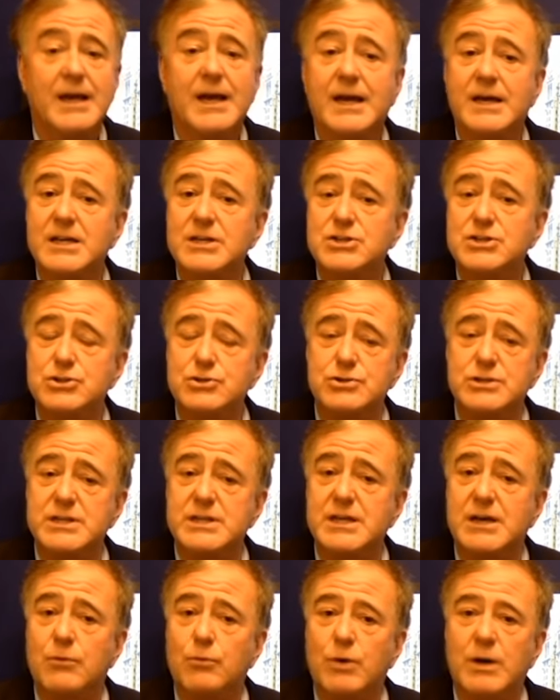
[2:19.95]
And it's usually
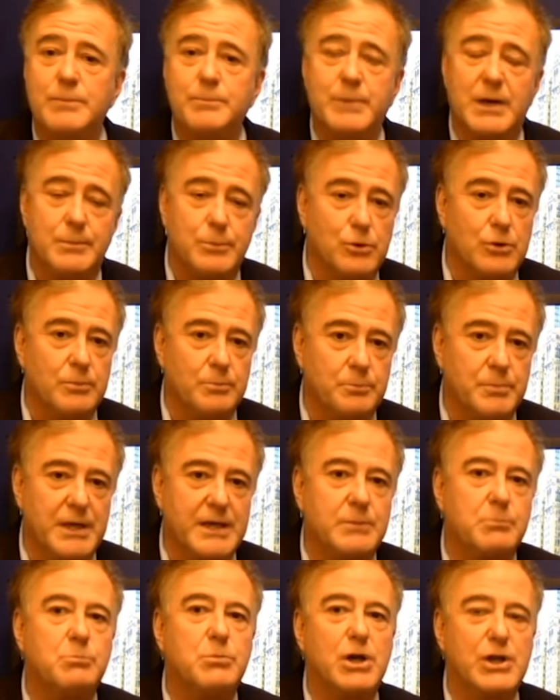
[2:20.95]
not one bubble,
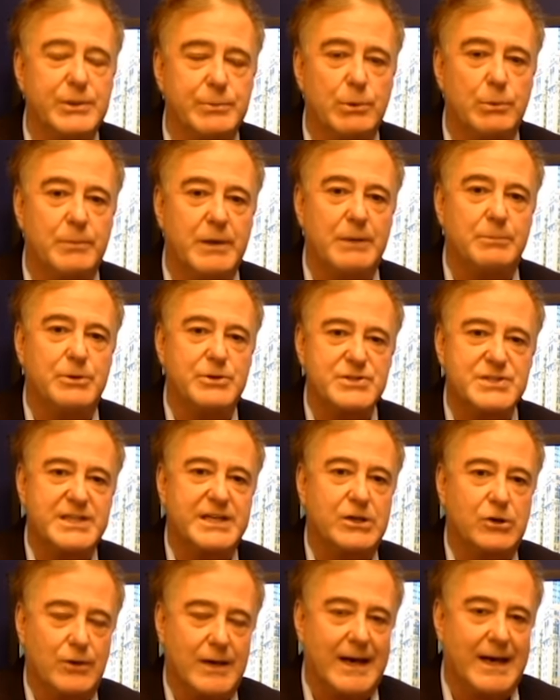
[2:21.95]
but multiple bubbles
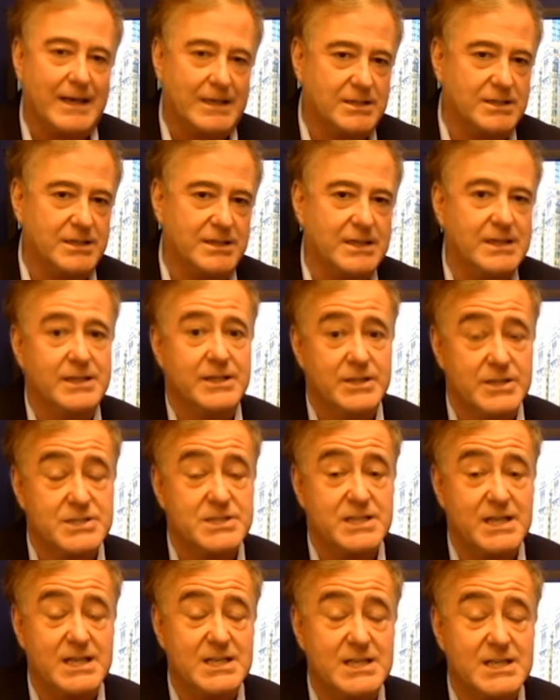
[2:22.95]
interacting. And in this
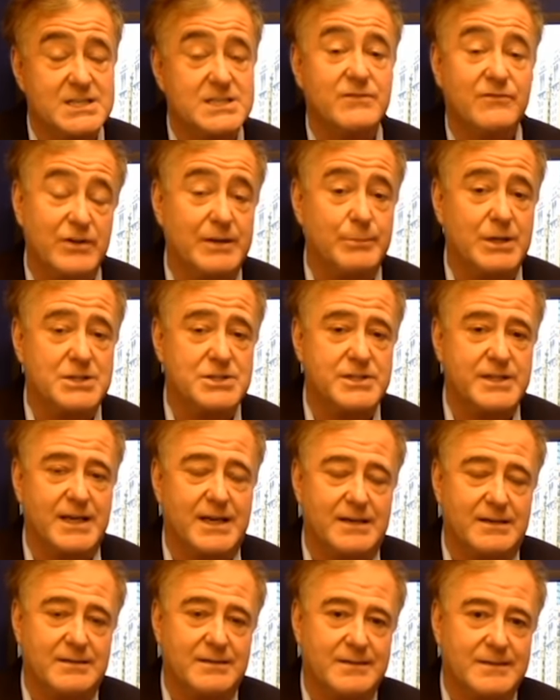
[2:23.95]
case, very much that.